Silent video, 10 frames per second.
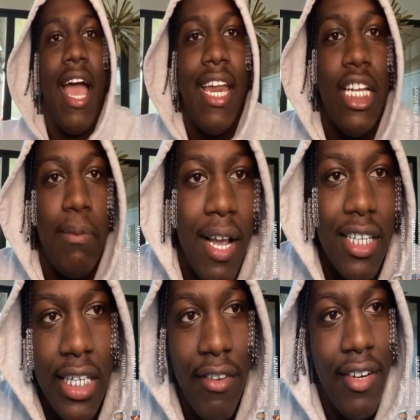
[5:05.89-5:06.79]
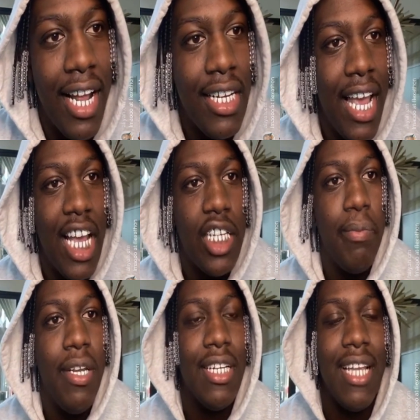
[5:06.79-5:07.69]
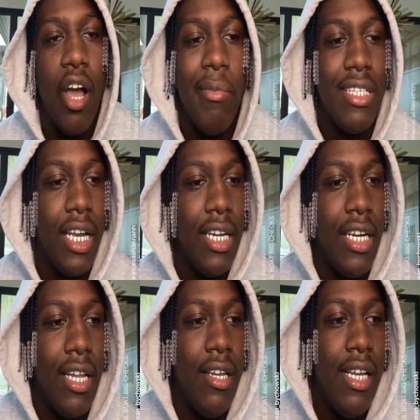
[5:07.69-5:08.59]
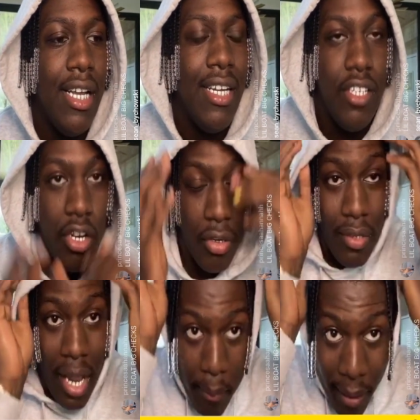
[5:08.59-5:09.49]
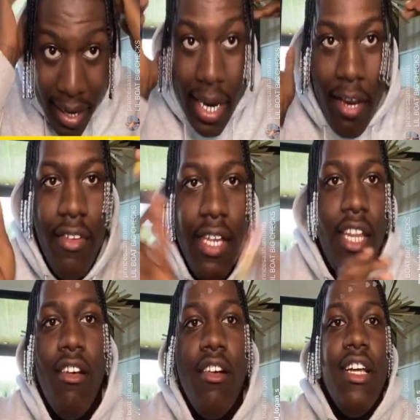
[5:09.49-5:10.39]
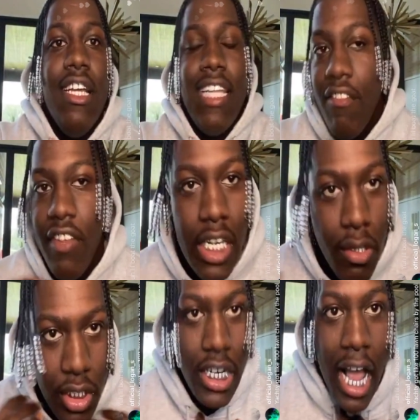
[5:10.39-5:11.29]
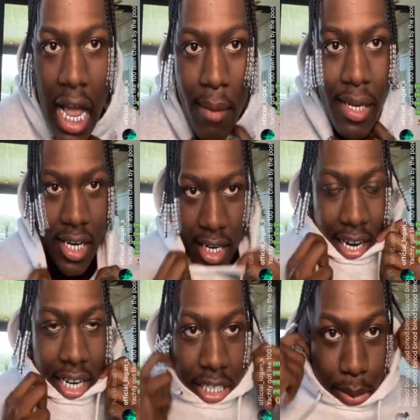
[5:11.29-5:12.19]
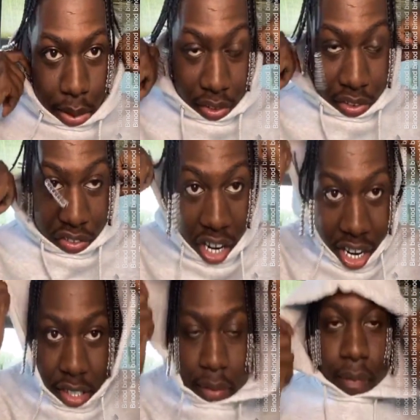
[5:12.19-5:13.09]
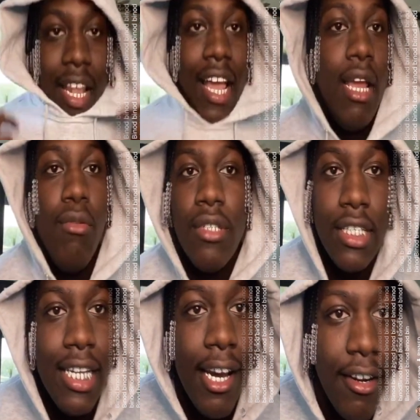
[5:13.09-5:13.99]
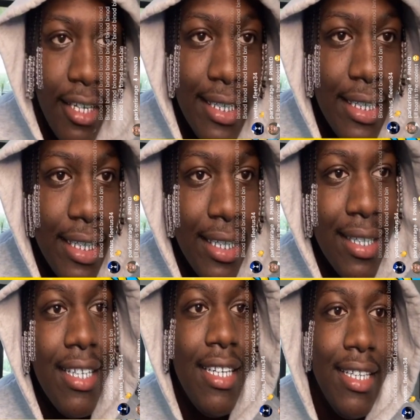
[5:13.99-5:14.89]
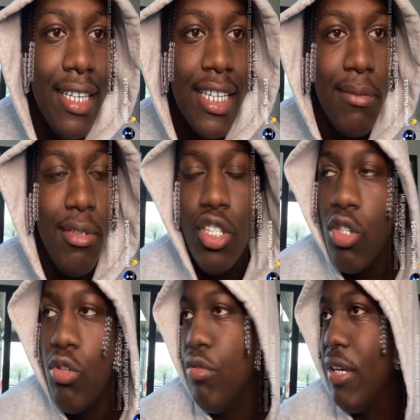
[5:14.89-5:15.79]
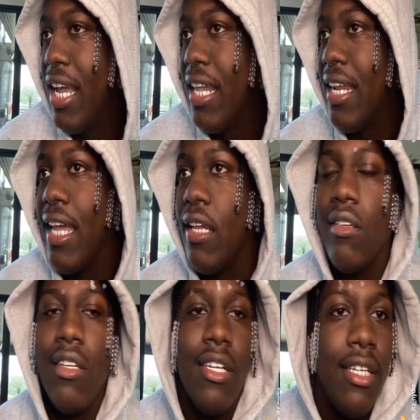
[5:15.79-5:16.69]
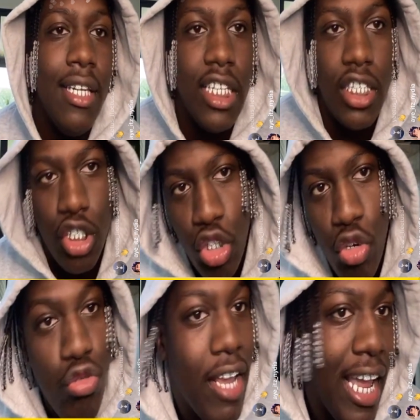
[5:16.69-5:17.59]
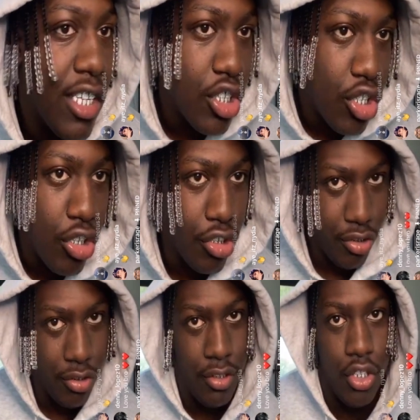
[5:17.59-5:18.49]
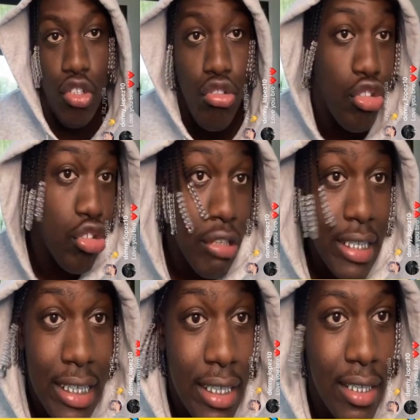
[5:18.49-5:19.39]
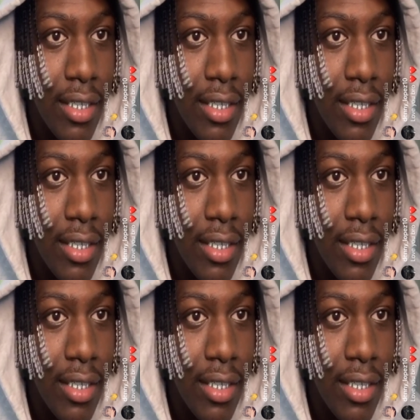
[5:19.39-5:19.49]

It is positivity. I just have to speak because I don't be saying nothing. You know, that ain't video, that video was comedy, nigga. That shit was for fun. It was hilarious, nigga. Niggas be too innate. Niggas is too gangster, too street.